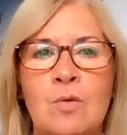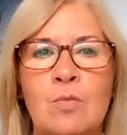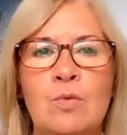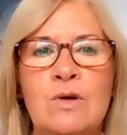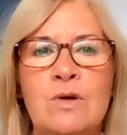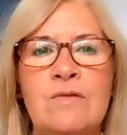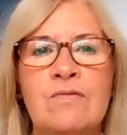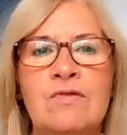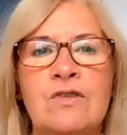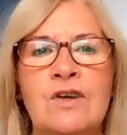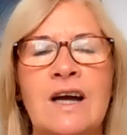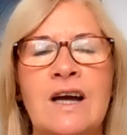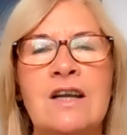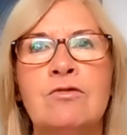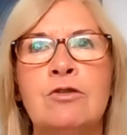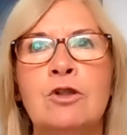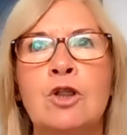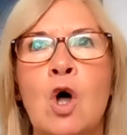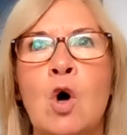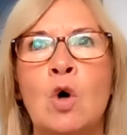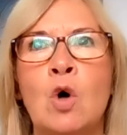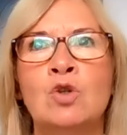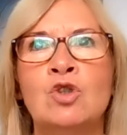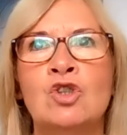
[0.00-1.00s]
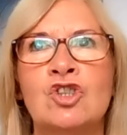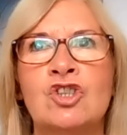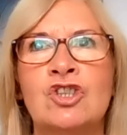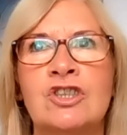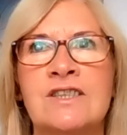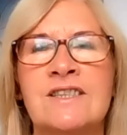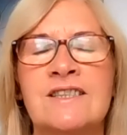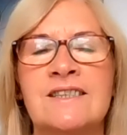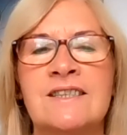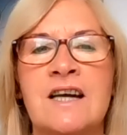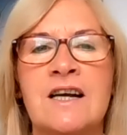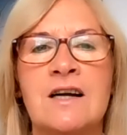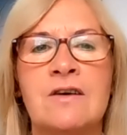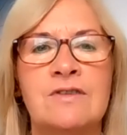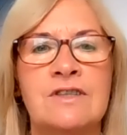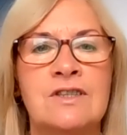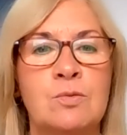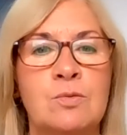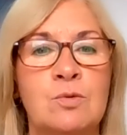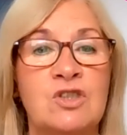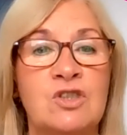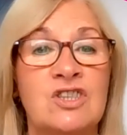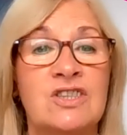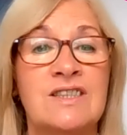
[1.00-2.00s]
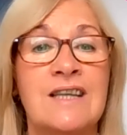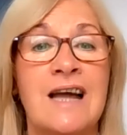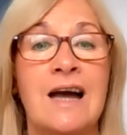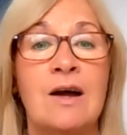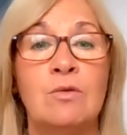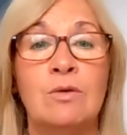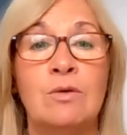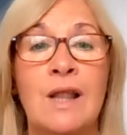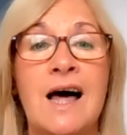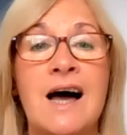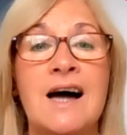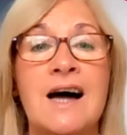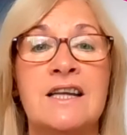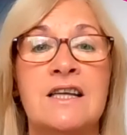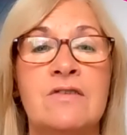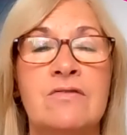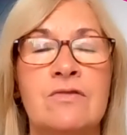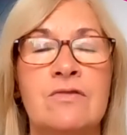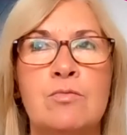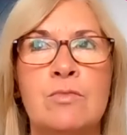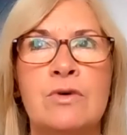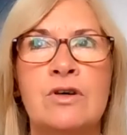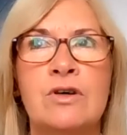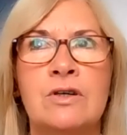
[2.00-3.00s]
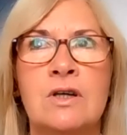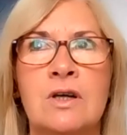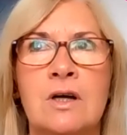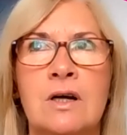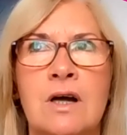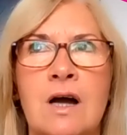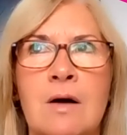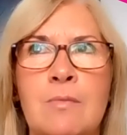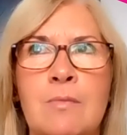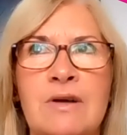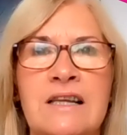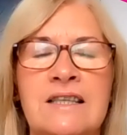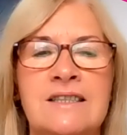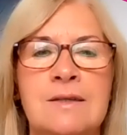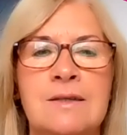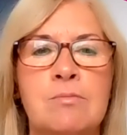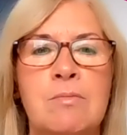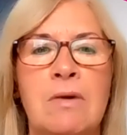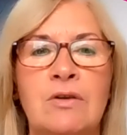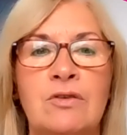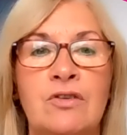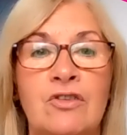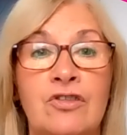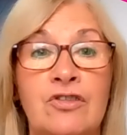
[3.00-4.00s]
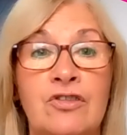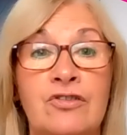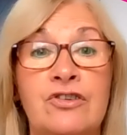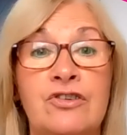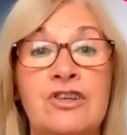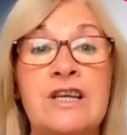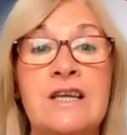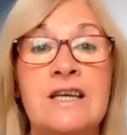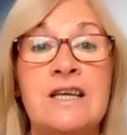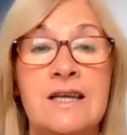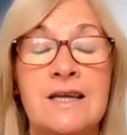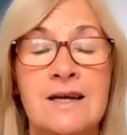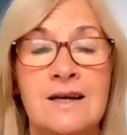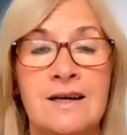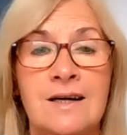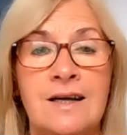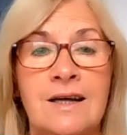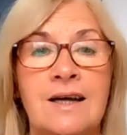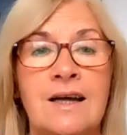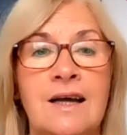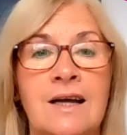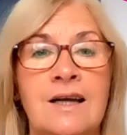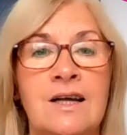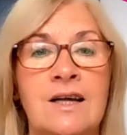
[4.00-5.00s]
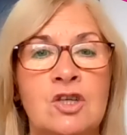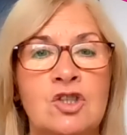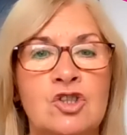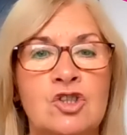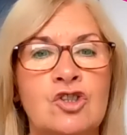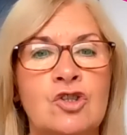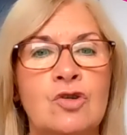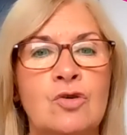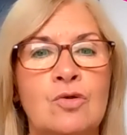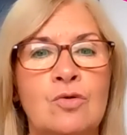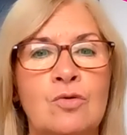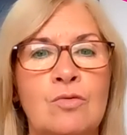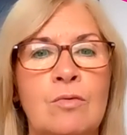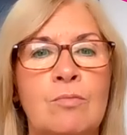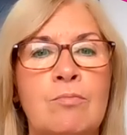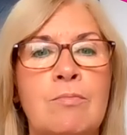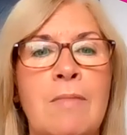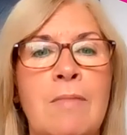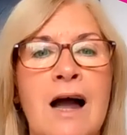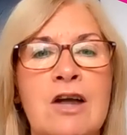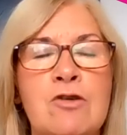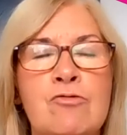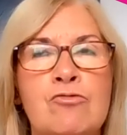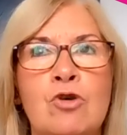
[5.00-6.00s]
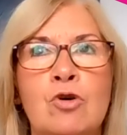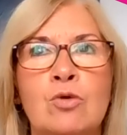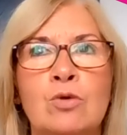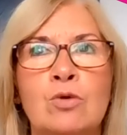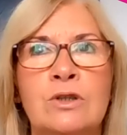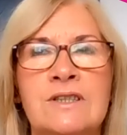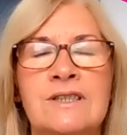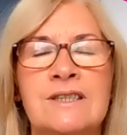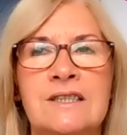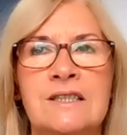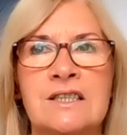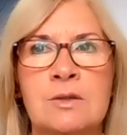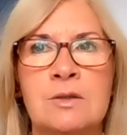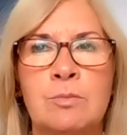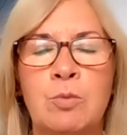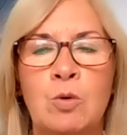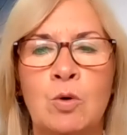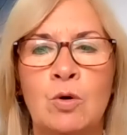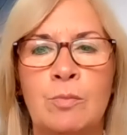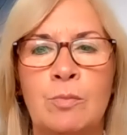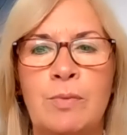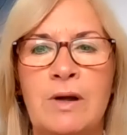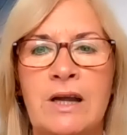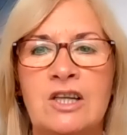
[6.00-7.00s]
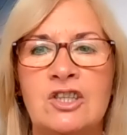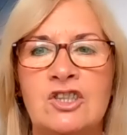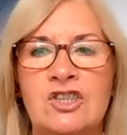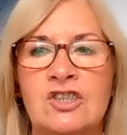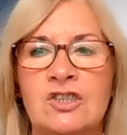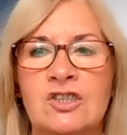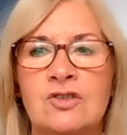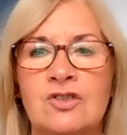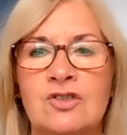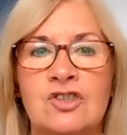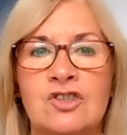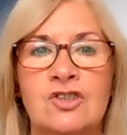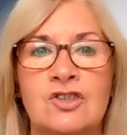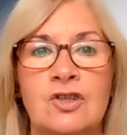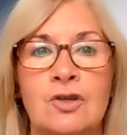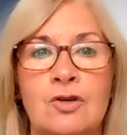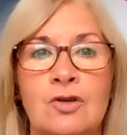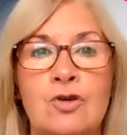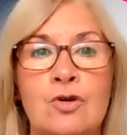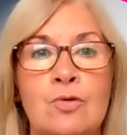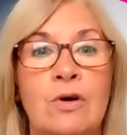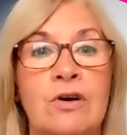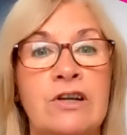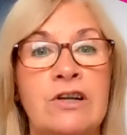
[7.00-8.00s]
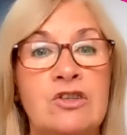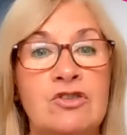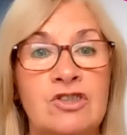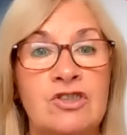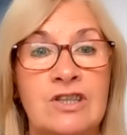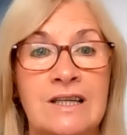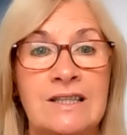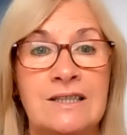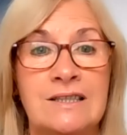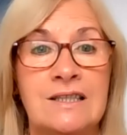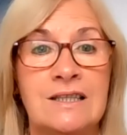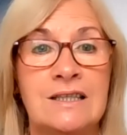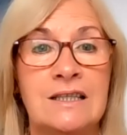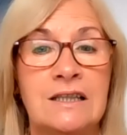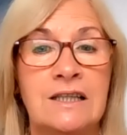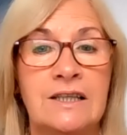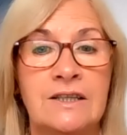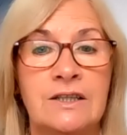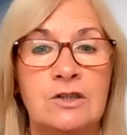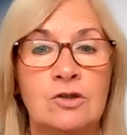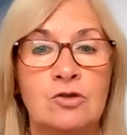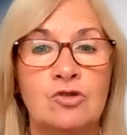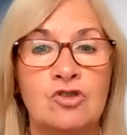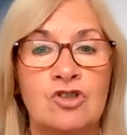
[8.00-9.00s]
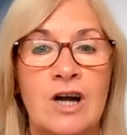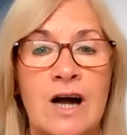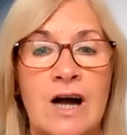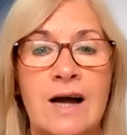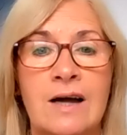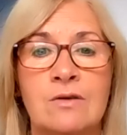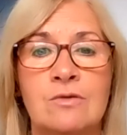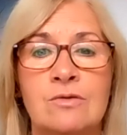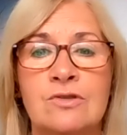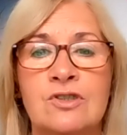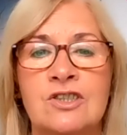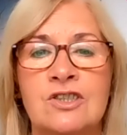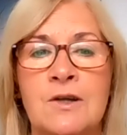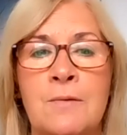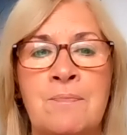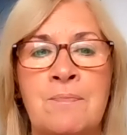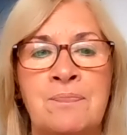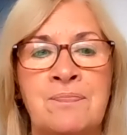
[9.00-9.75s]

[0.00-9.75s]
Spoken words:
we've kind of launched a service which is now live, and we're coming into month 3. So my role is to support patients who are interested in clinical trials,